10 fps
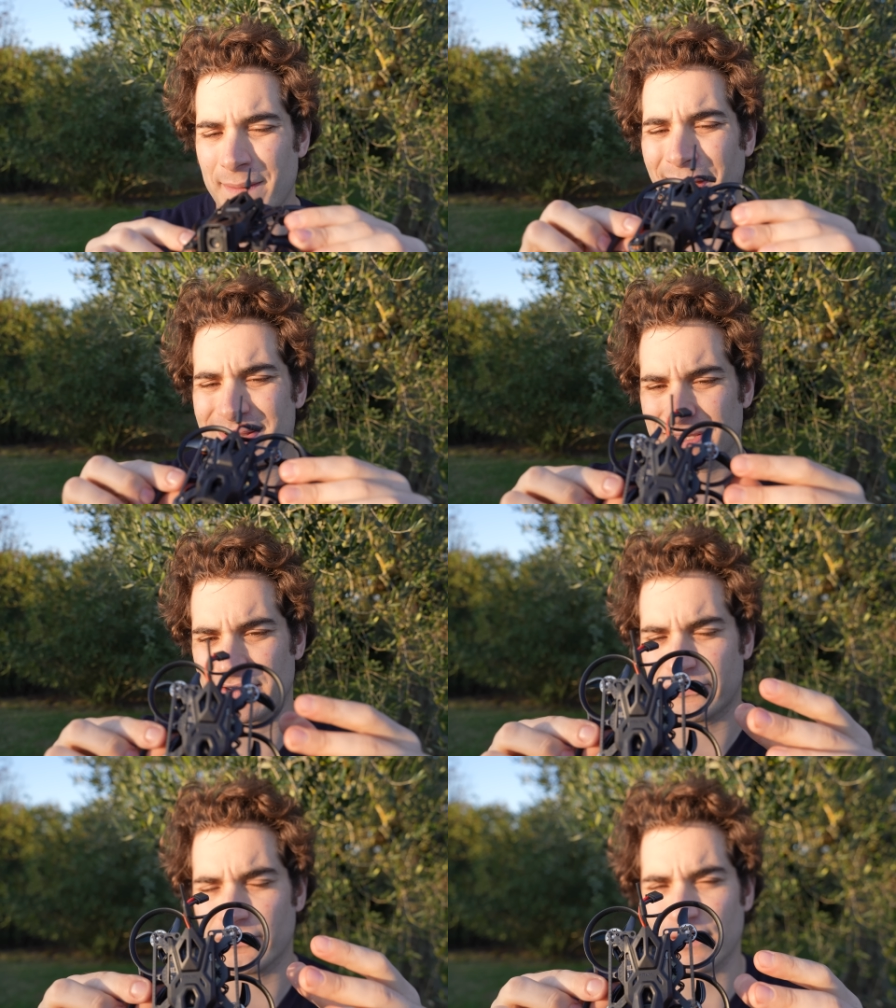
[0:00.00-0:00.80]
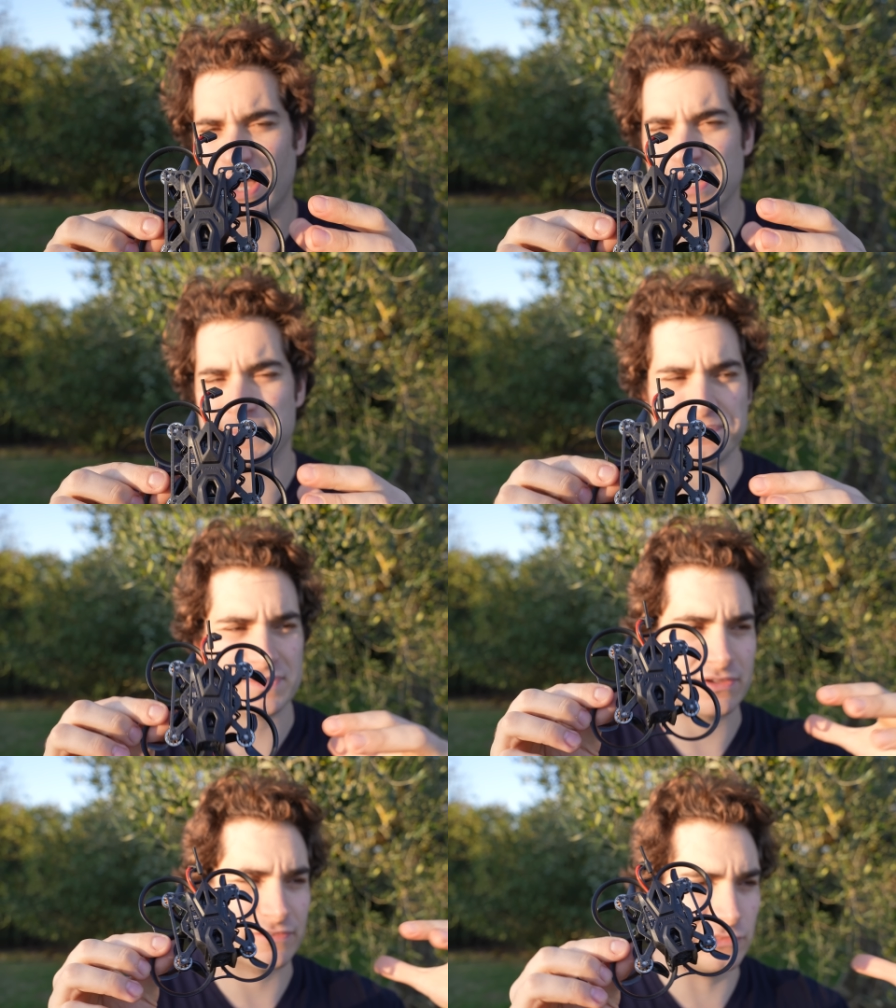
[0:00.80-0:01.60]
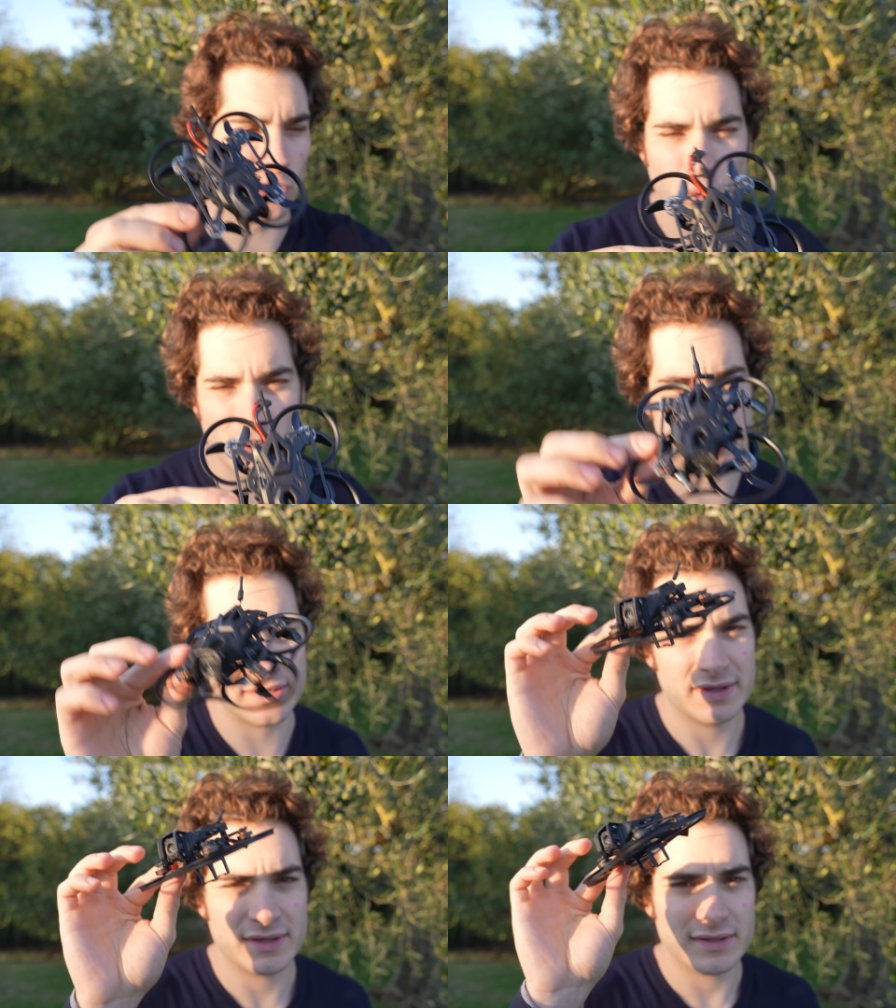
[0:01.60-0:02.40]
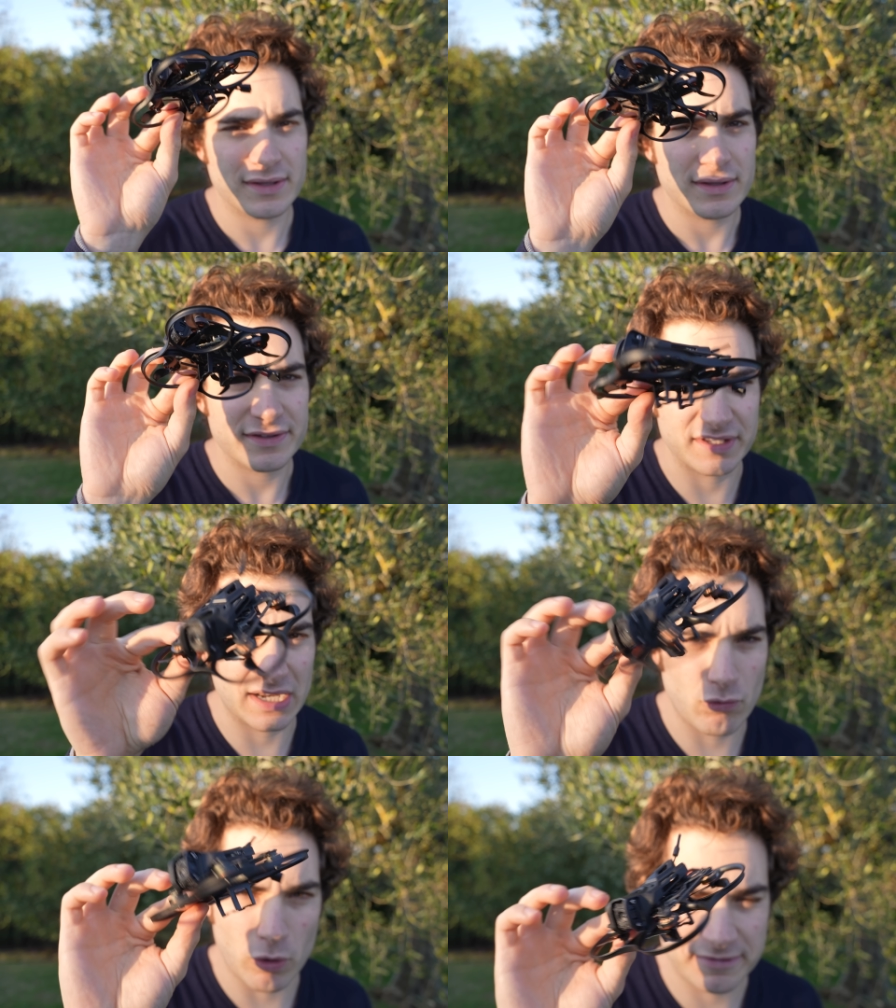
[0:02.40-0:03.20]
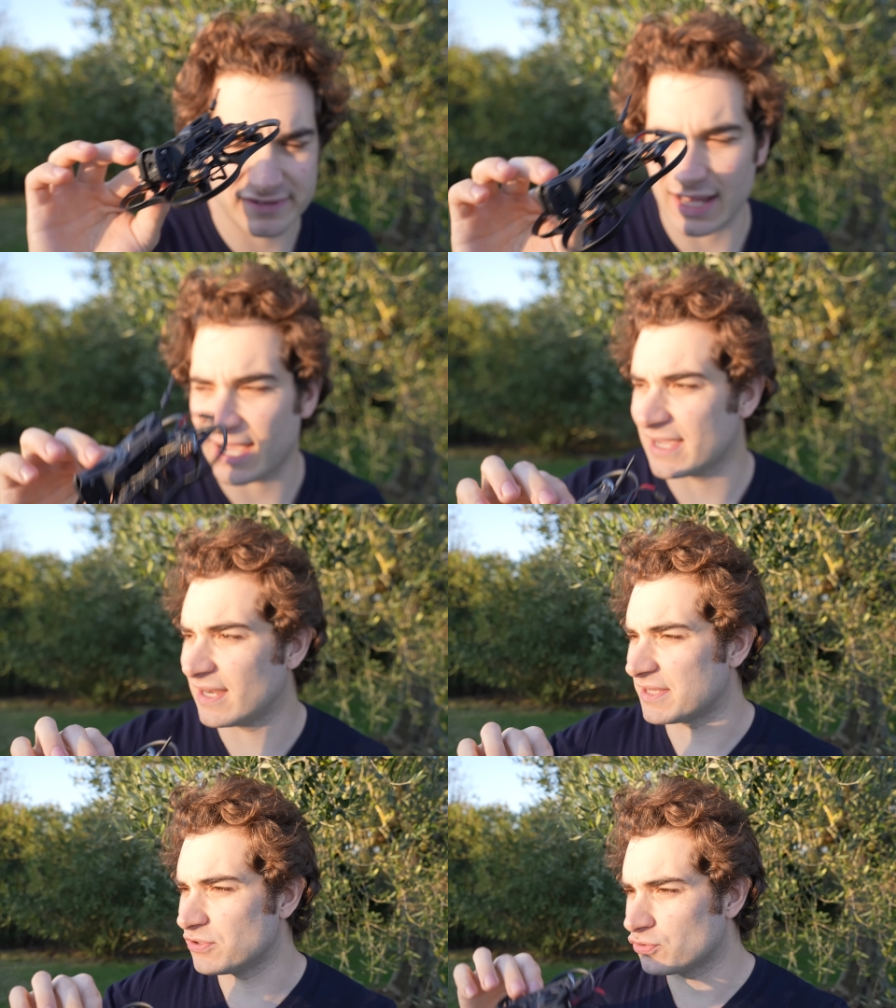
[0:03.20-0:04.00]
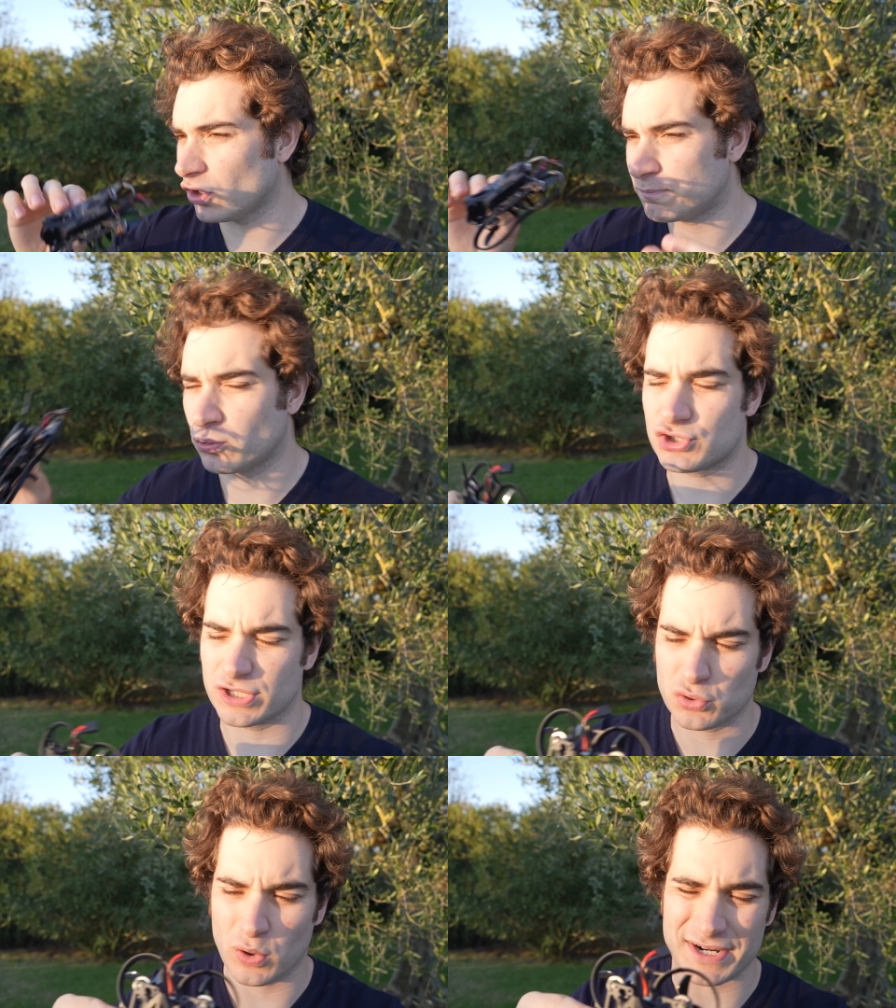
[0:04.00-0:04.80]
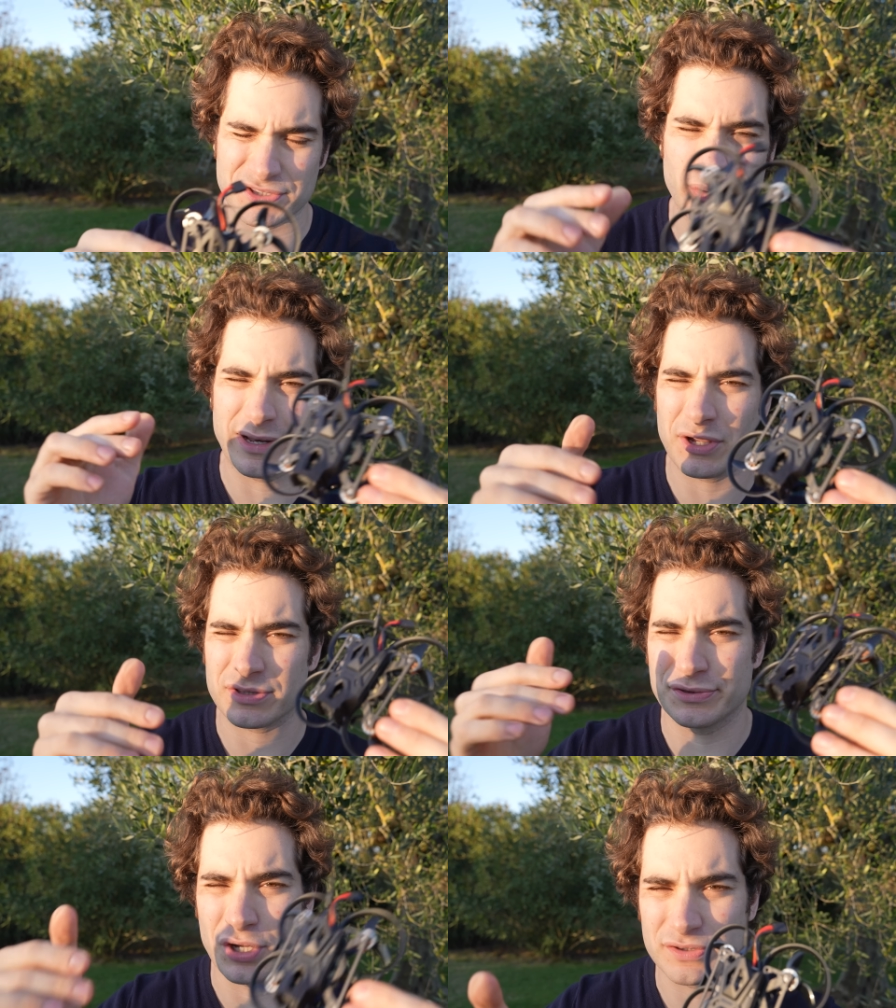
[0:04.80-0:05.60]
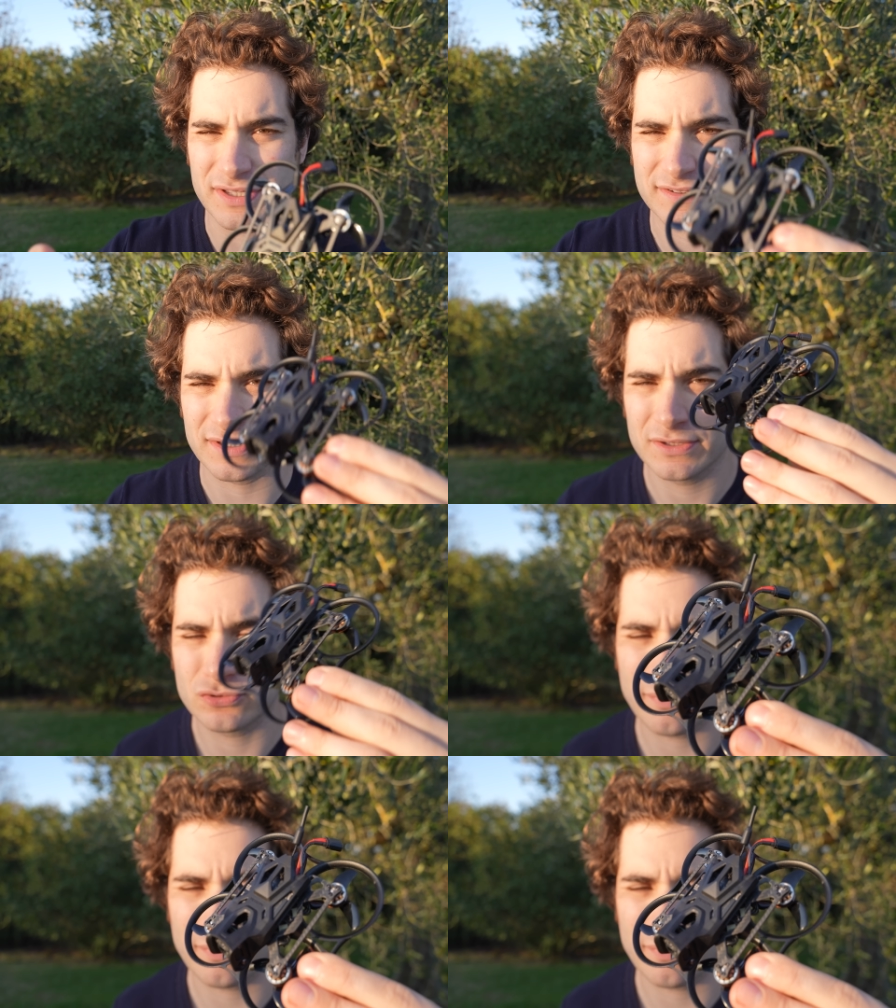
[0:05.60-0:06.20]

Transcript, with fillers: But if you fly slower, Cinewhoop style, and you don't push it too hard, you will not notice too